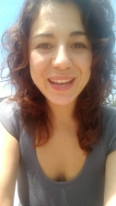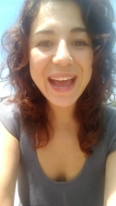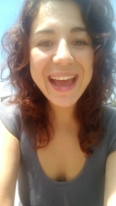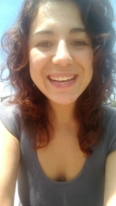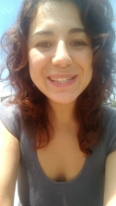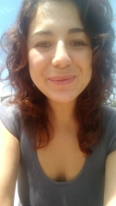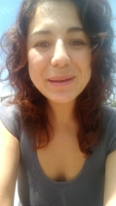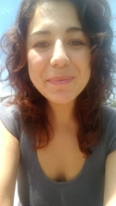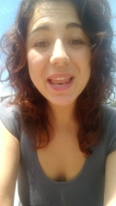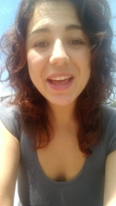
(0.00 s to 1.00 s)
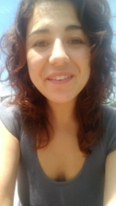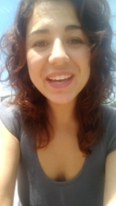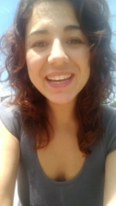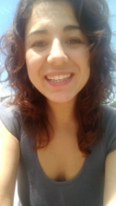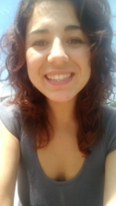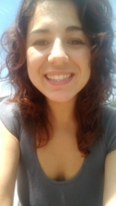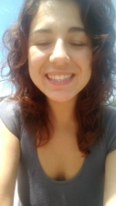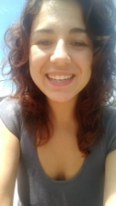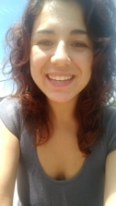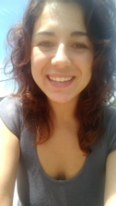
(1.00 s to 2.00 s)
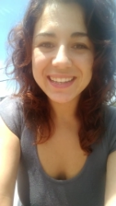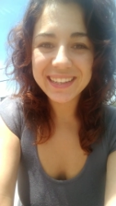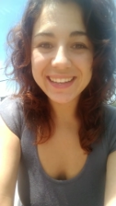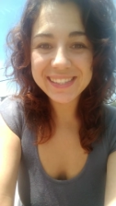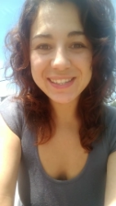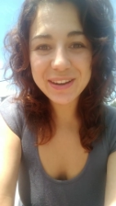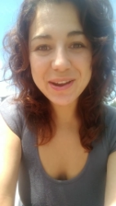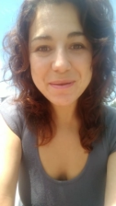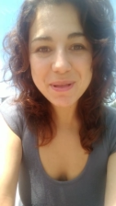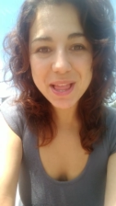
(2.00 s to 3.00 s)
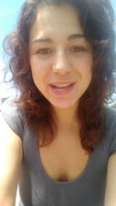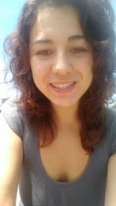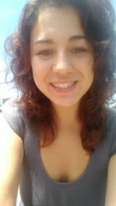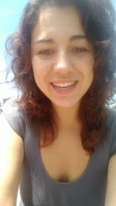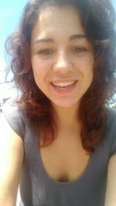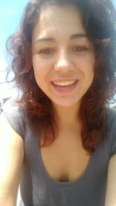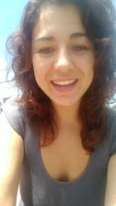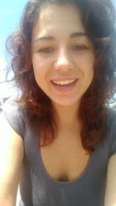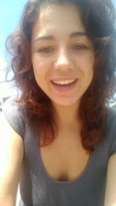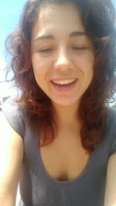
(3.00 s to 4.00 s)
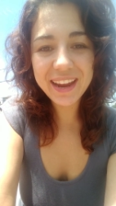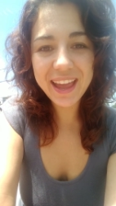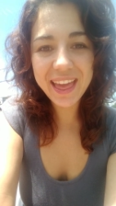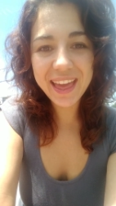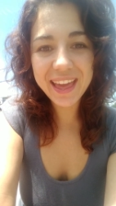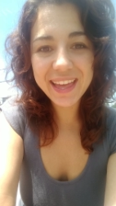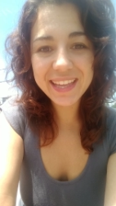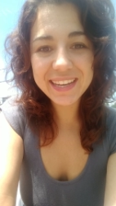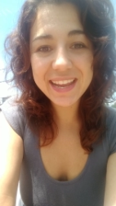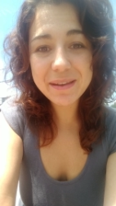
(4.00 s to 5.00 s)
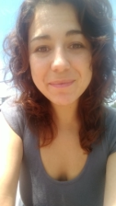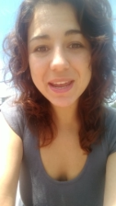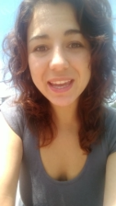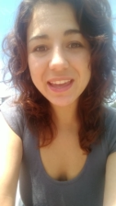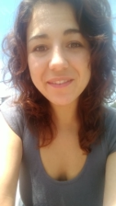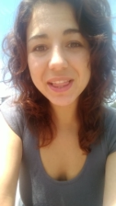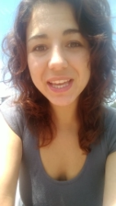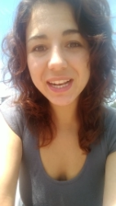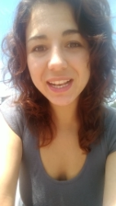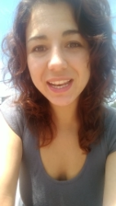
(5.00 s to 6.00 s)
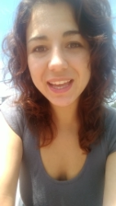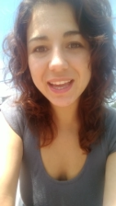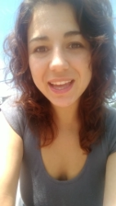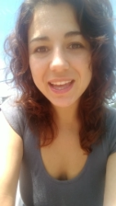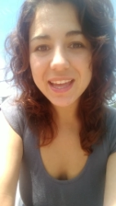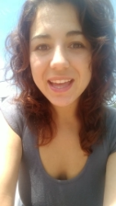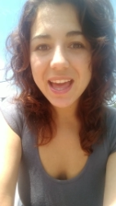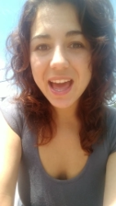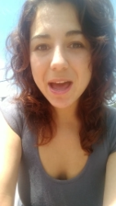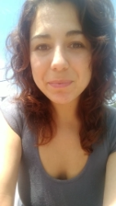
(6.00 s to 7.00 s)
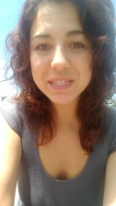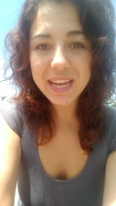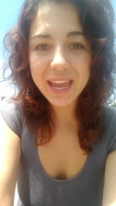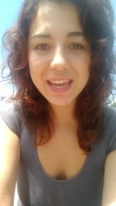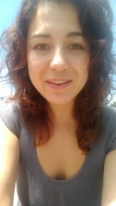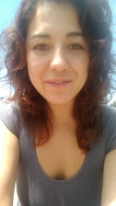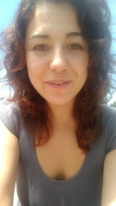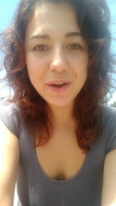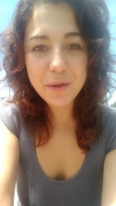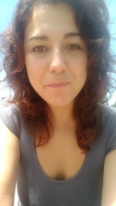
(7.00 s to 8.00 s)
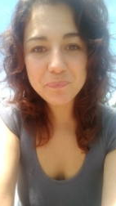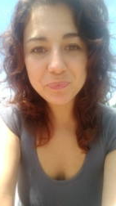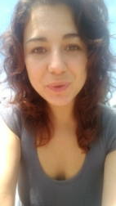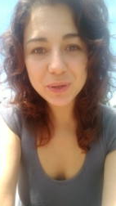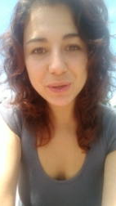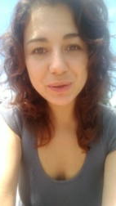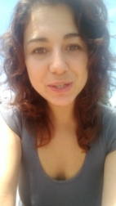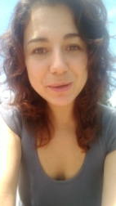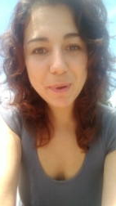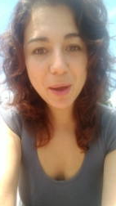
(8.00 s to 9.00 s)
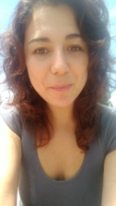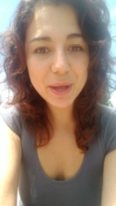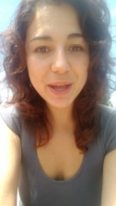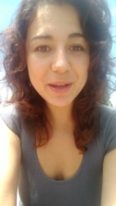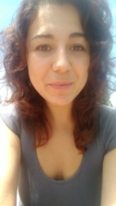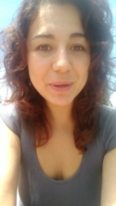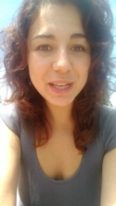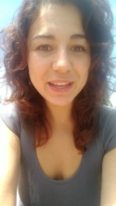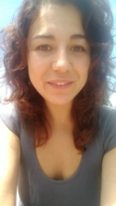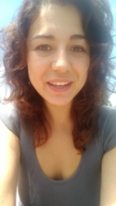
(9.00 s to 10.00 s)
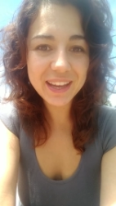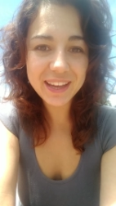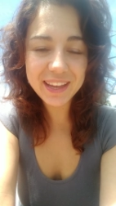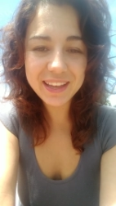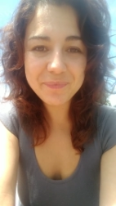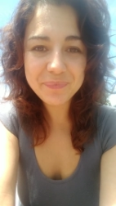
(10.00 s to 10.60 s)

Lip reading: Hi, sweet beloveds. Katsura Balanza here, and I'm gonna give a little update from Cochabamba, Bolivia.